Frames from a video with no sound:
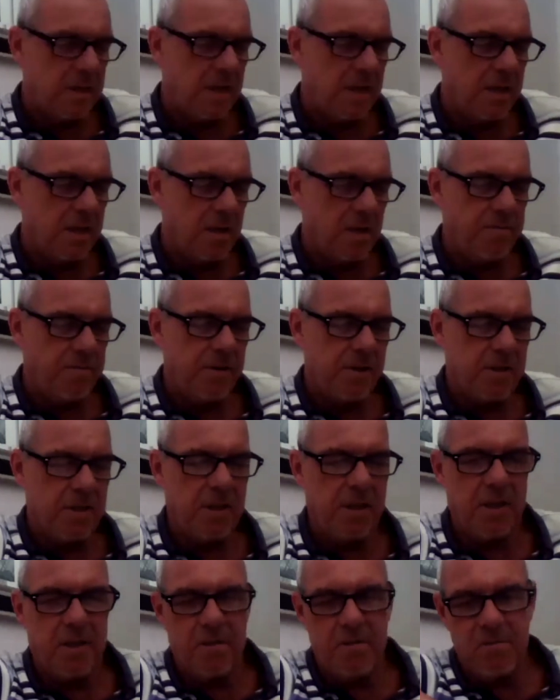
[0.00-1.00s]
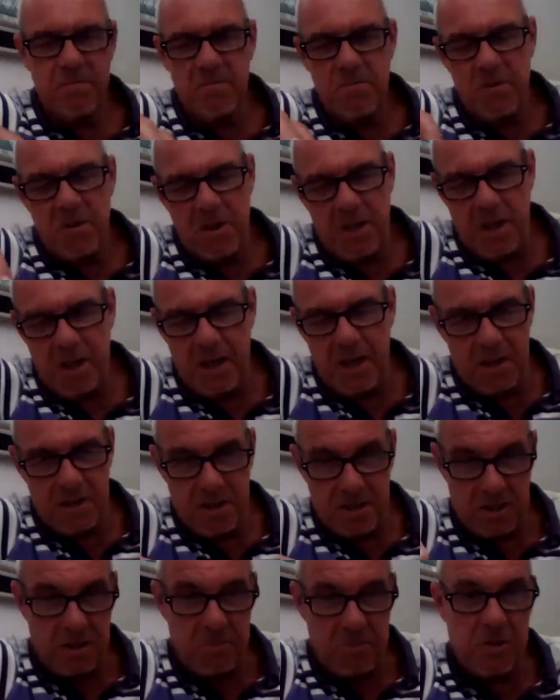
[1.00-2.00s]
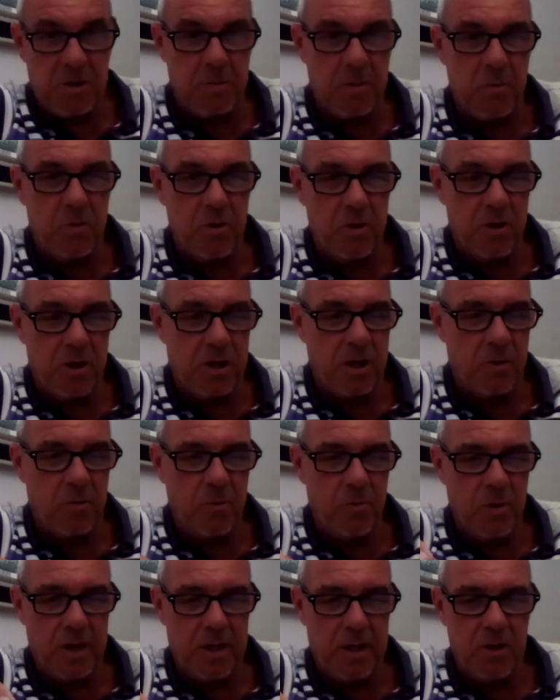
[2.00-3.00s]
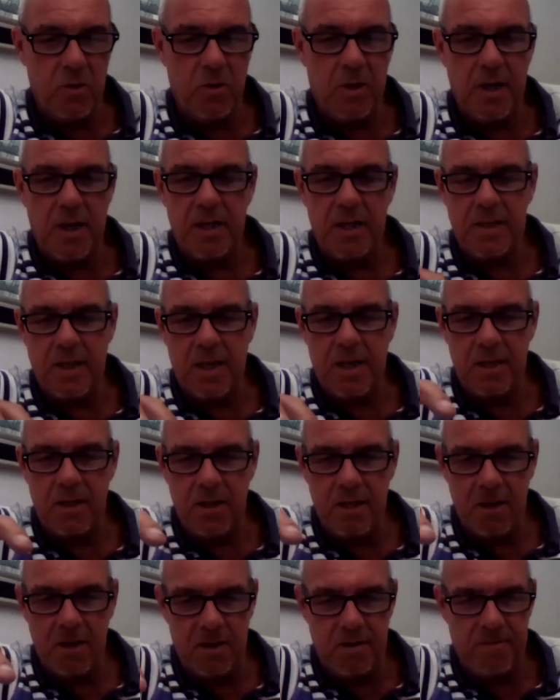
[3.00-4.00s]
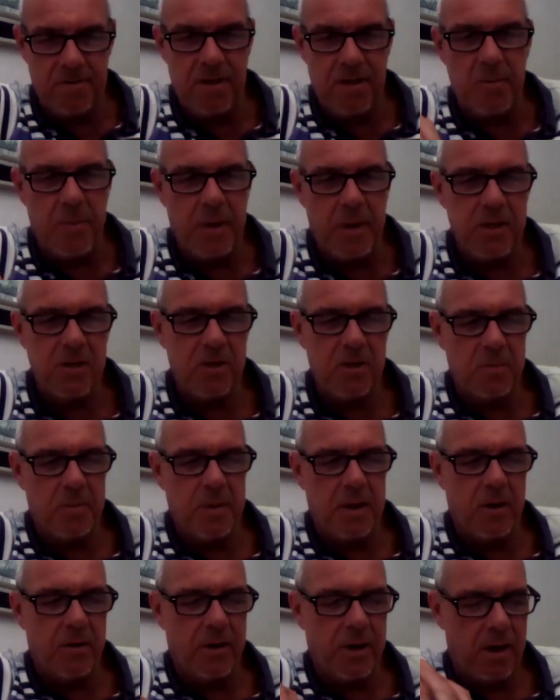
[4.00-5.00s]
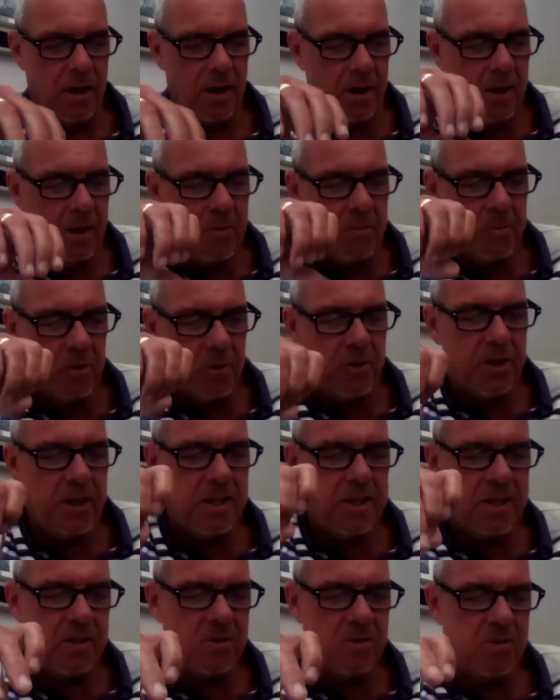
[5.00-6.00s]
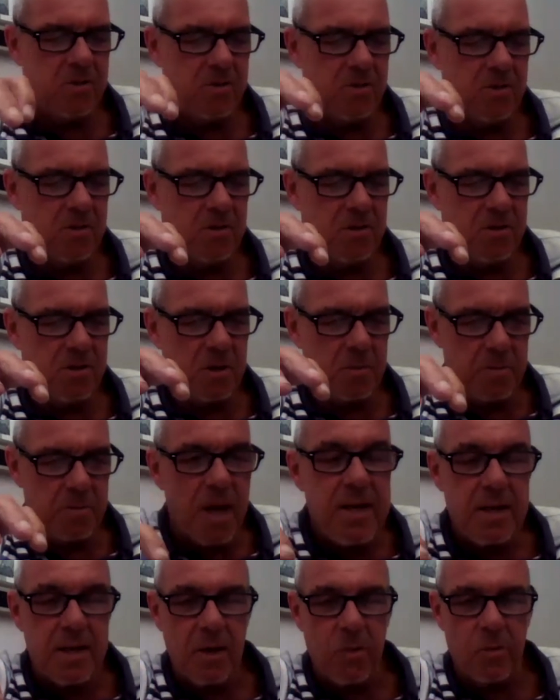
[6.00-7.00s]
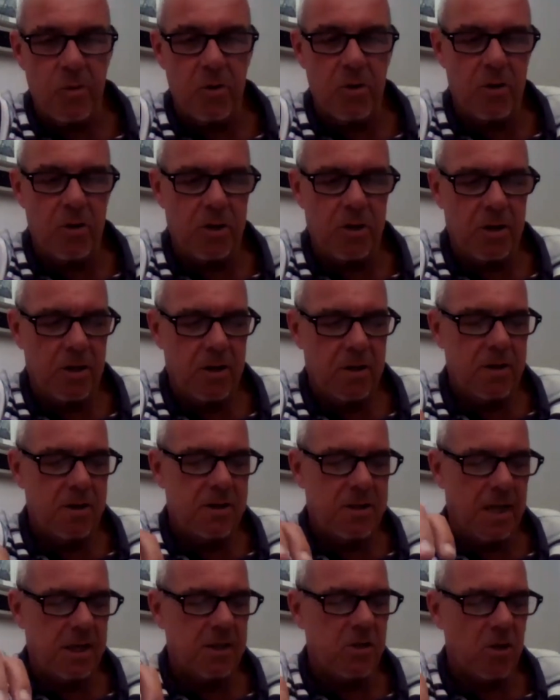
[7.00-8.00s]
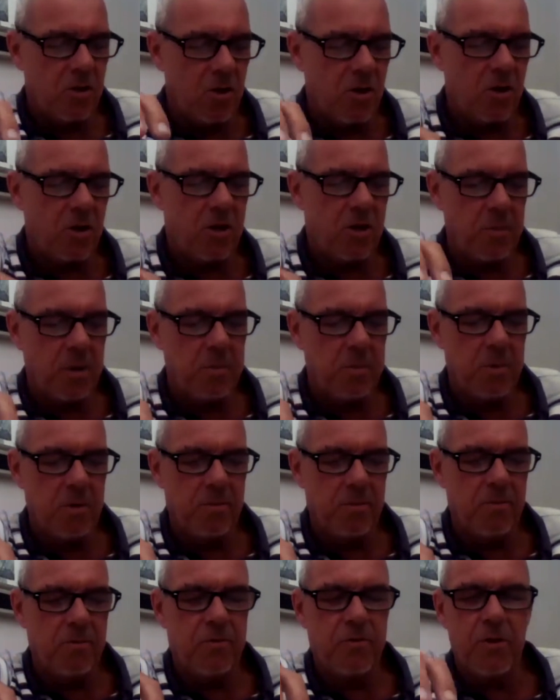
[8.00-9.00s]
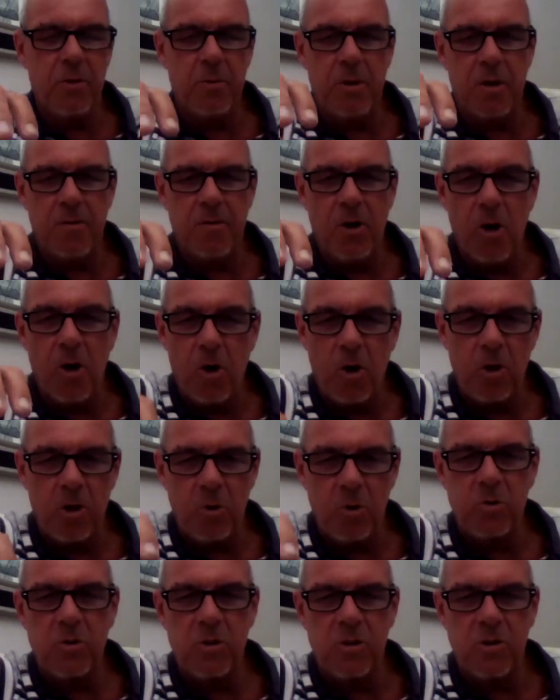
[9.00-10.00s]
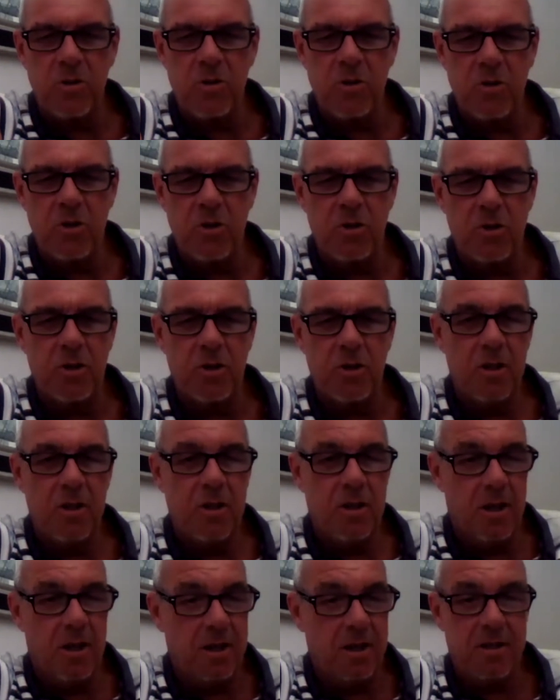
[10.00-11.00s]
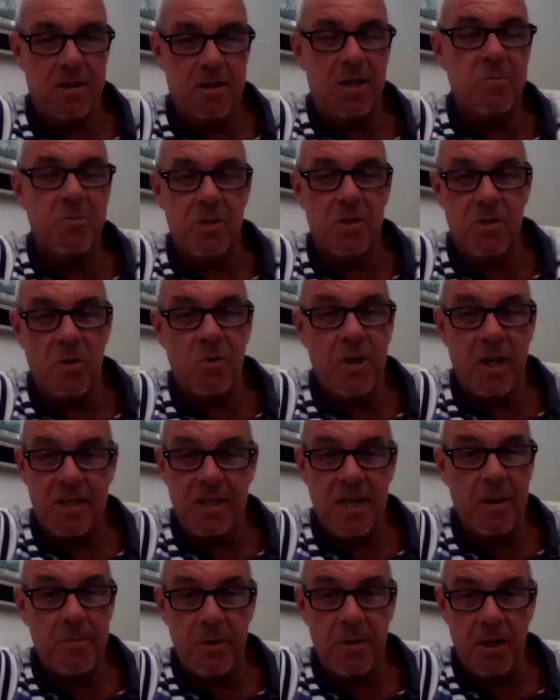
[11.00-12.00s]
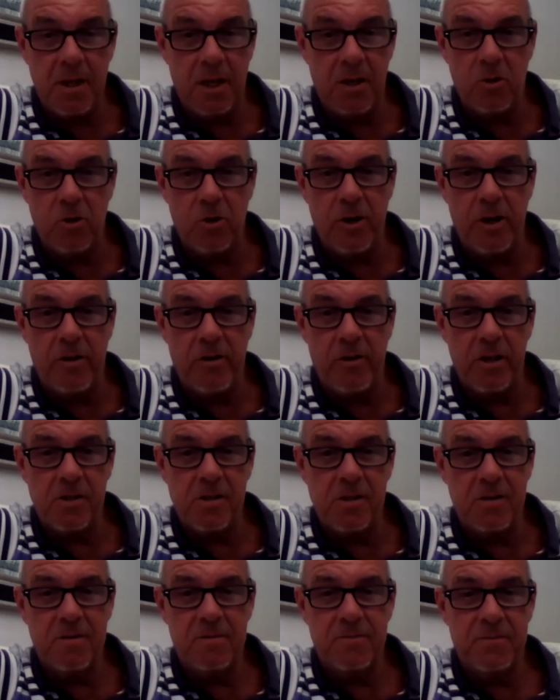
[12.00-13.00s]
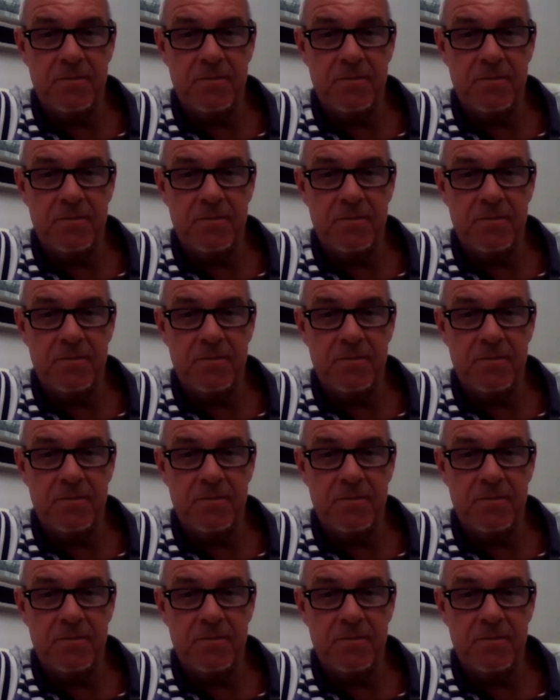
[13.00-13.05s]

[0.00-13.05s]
then, obviously it seems to be working where you guys are, you're very passionate about it, but this, to make it work, takes a lot of commitment from all those concerned, and it seems as though that's happening in your areas.